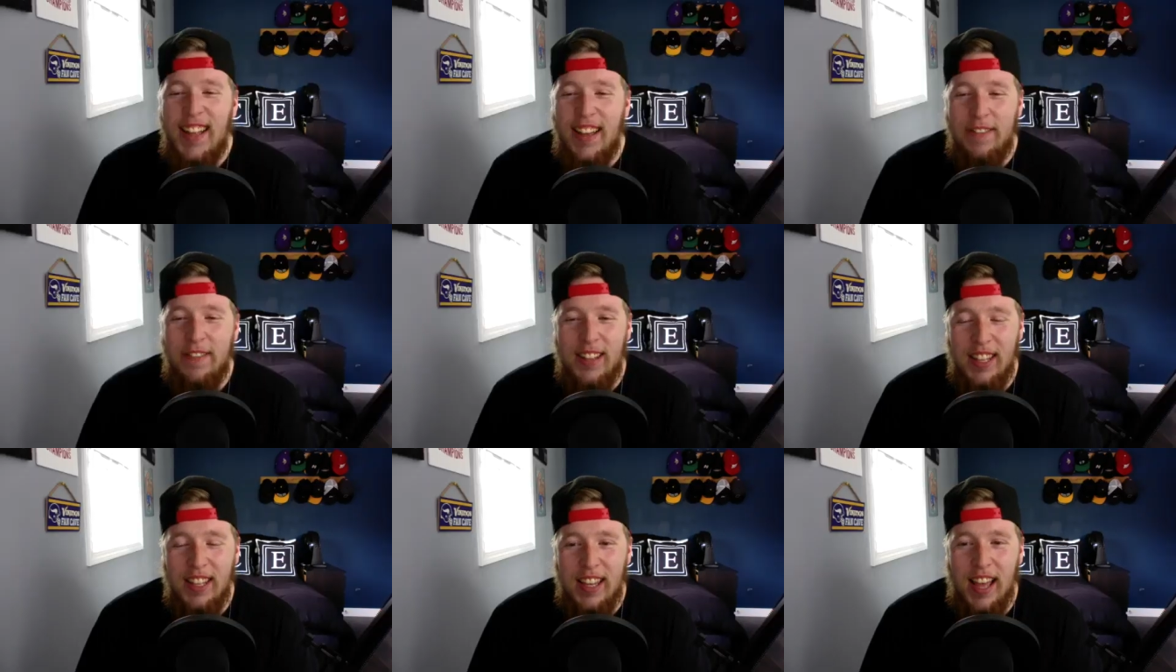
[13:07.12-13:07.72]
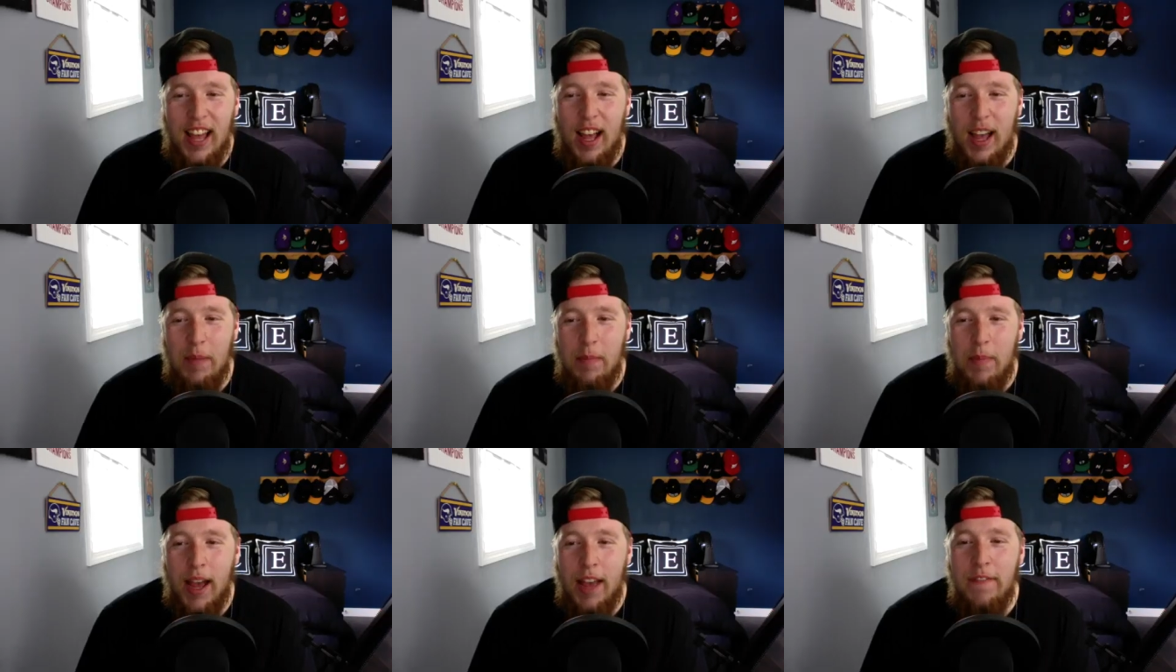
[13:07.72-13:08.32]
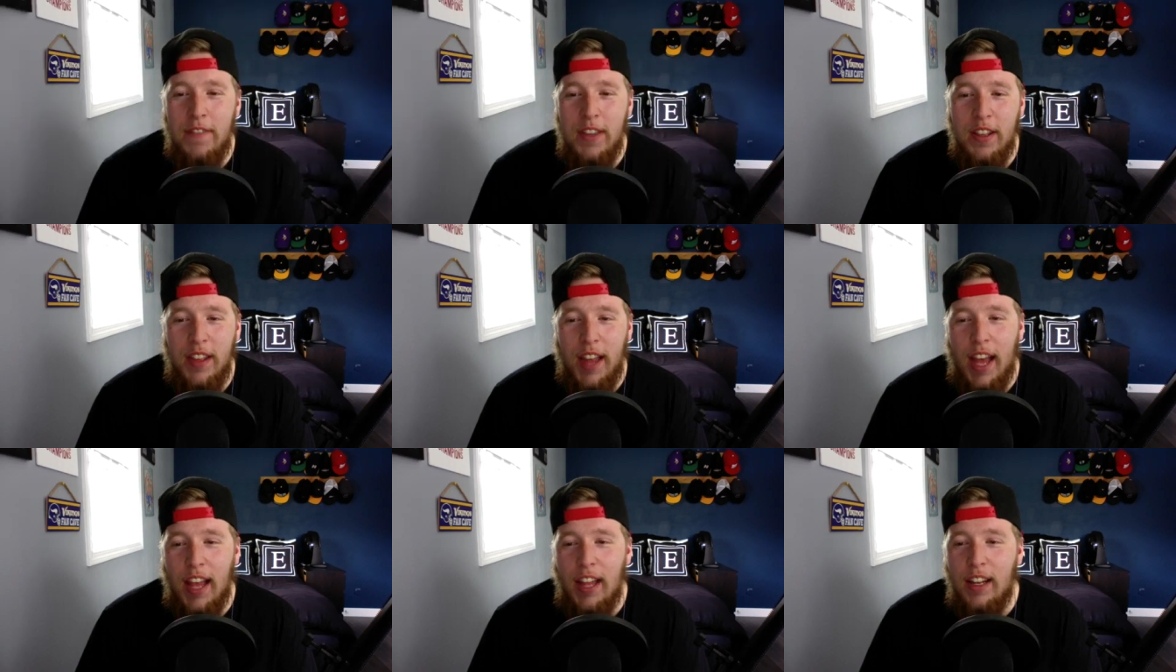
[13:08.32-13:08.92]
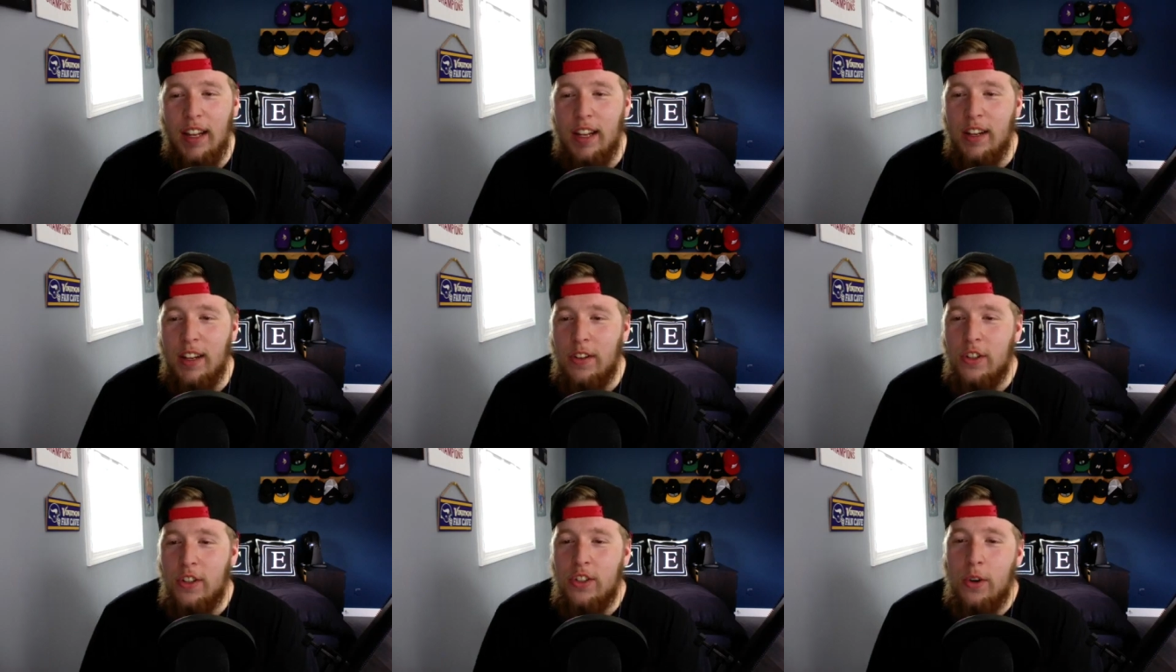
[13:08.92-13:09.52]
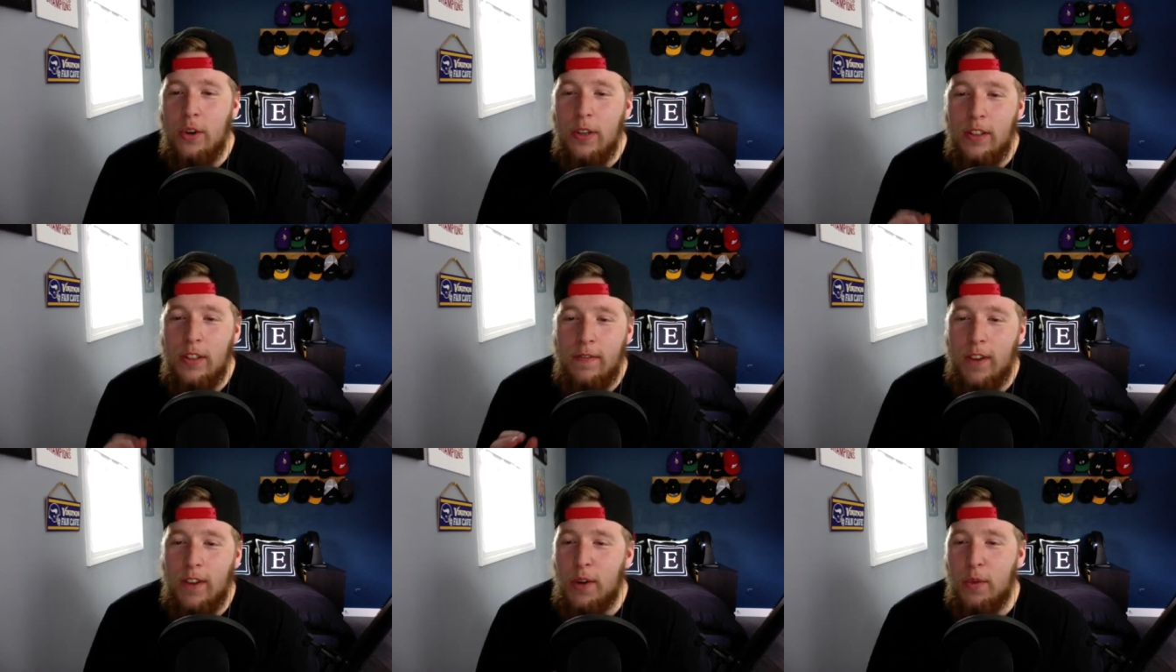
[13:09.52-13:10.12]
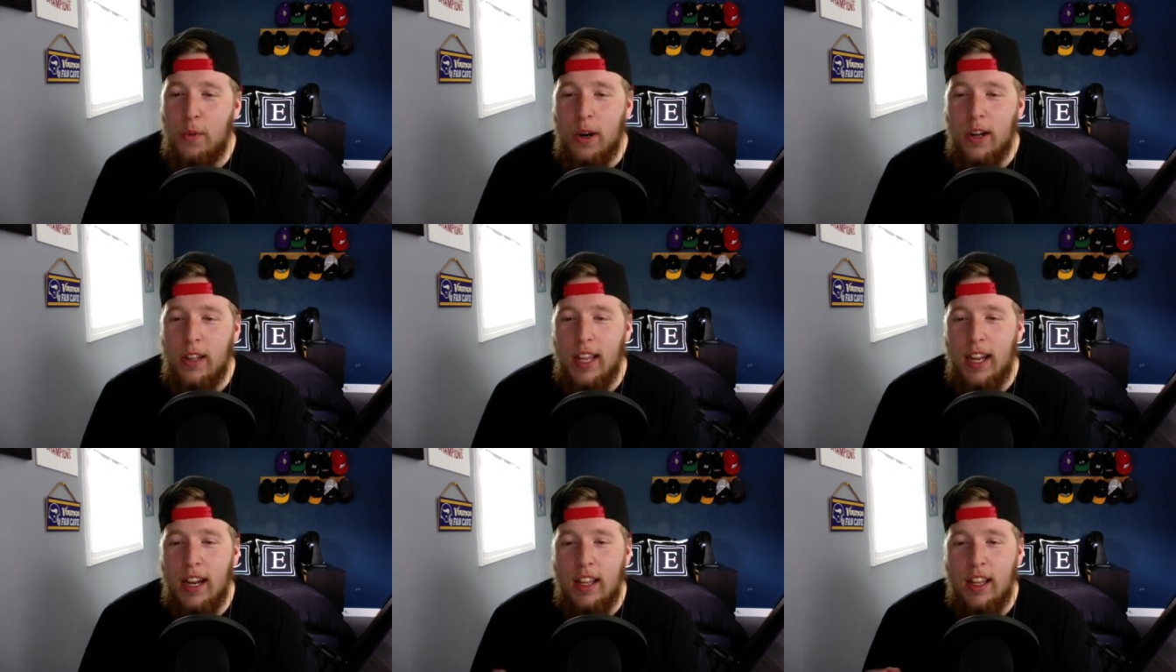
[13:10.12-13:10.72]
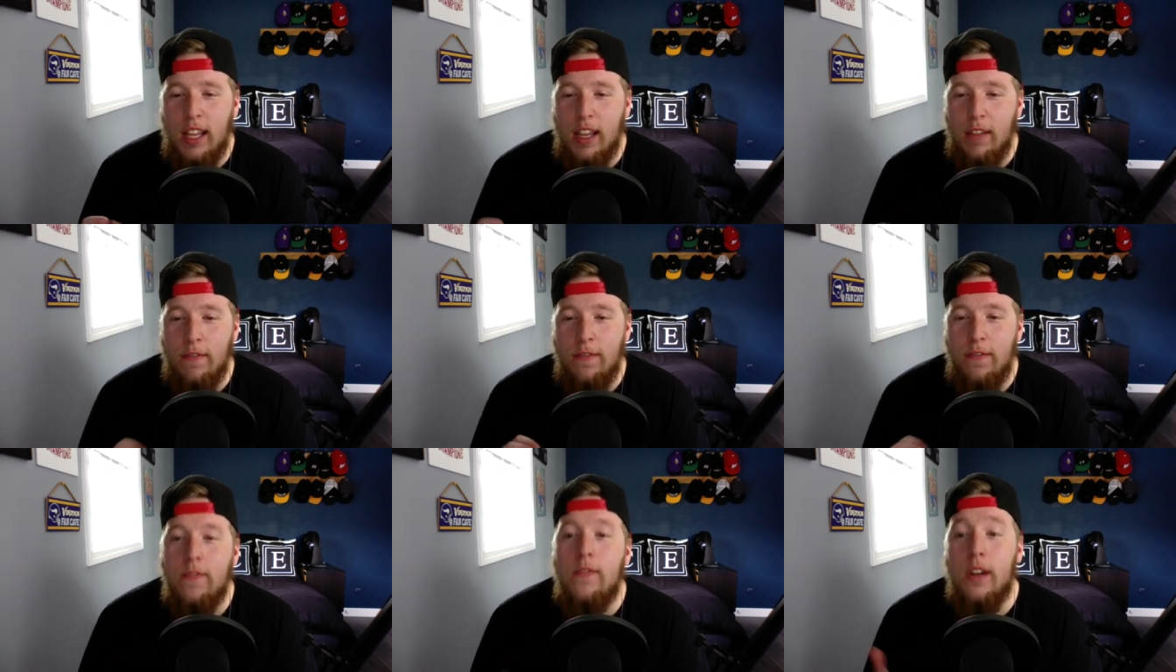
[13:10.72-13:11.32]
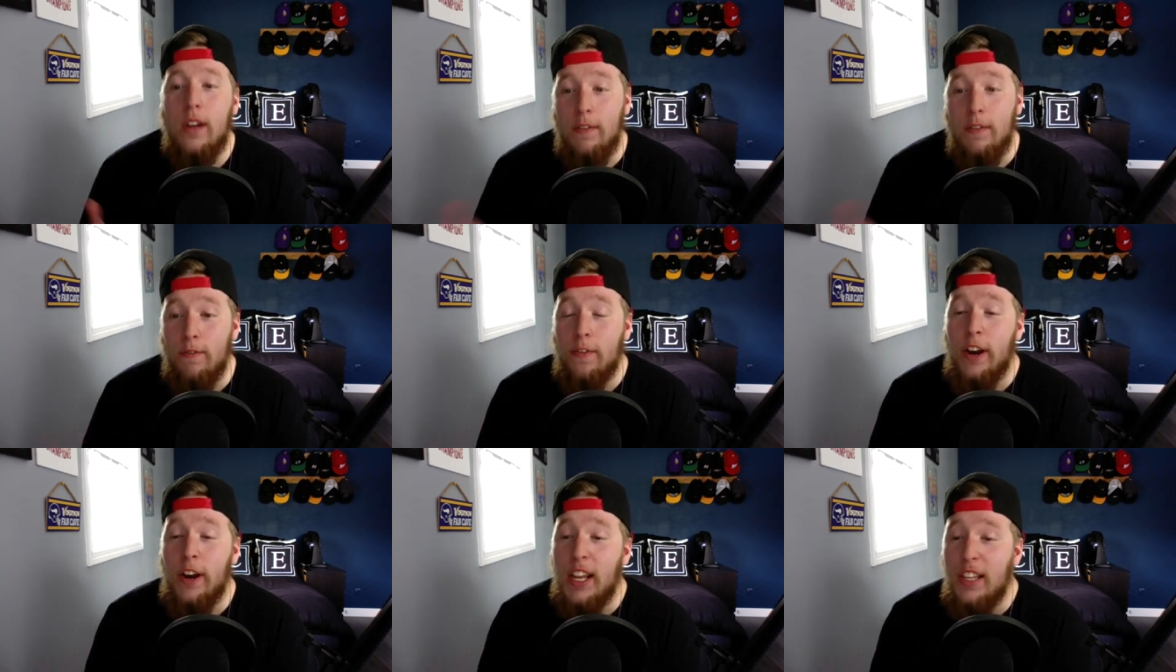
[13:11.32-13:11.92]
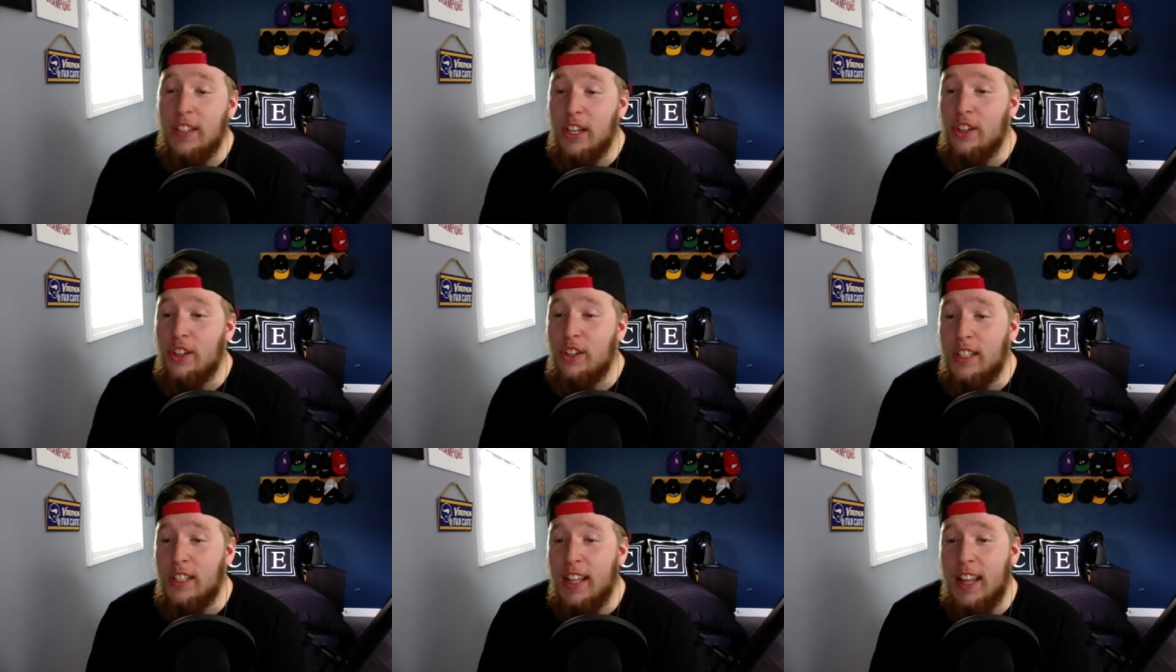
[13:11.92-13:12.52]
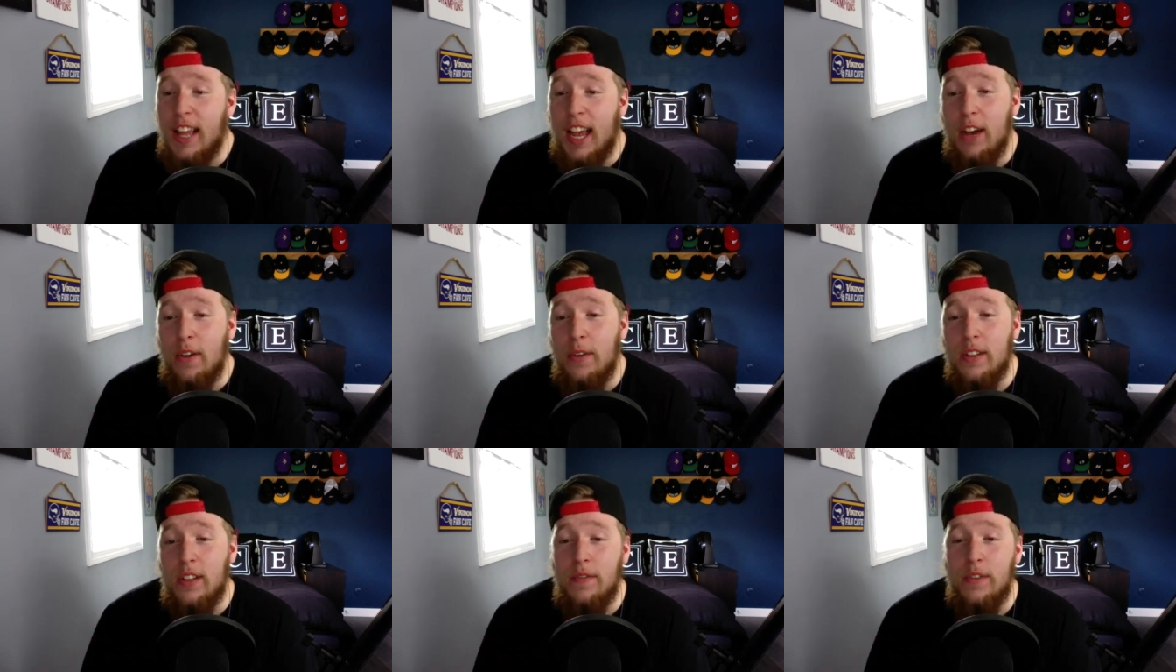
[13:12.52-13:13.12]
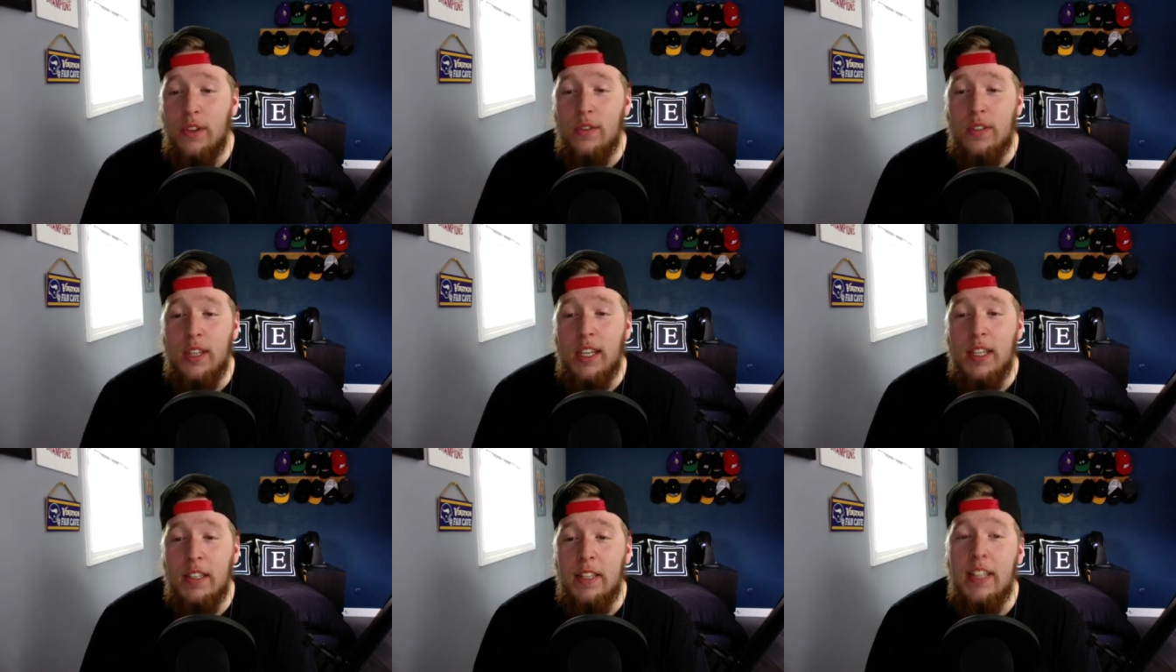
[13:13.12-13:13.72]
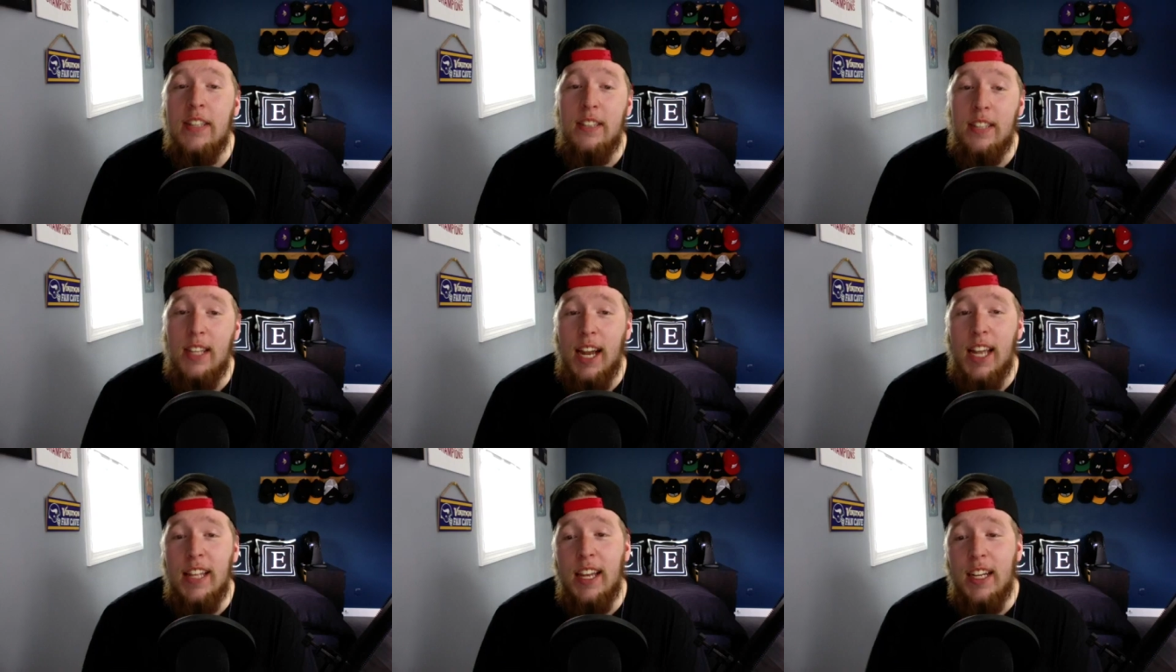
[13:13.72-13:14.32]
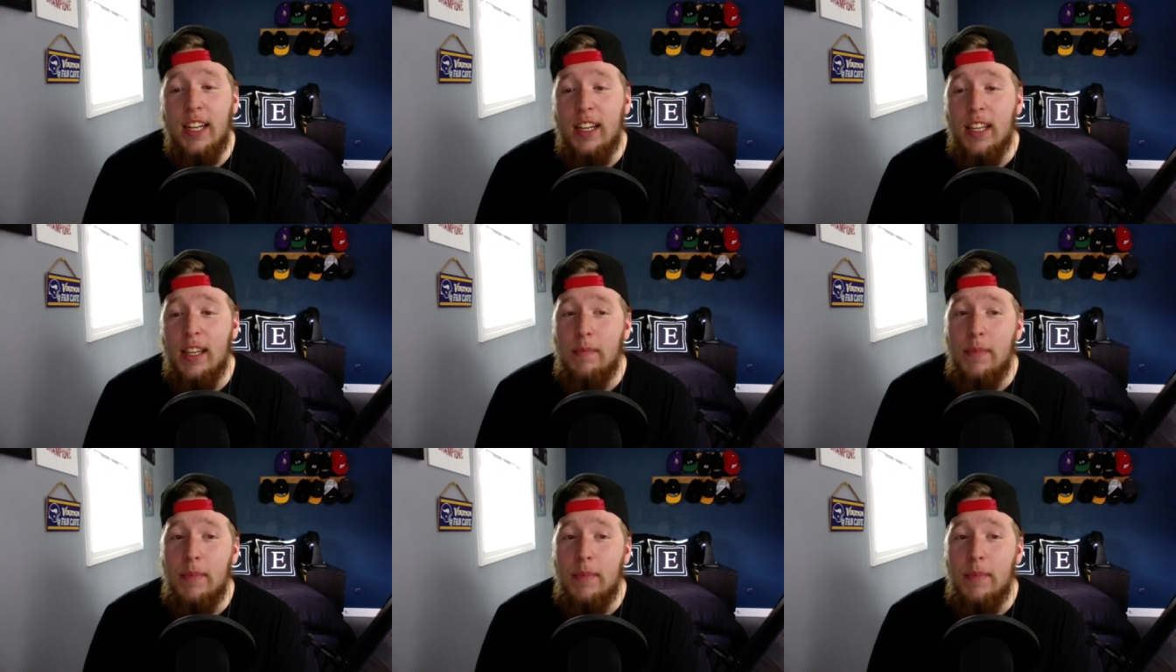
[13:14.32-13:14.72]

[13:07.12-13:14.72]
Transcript: definitely I feel that, and just always a fun word that like a fun phrase I should say that I always love using is instant identity,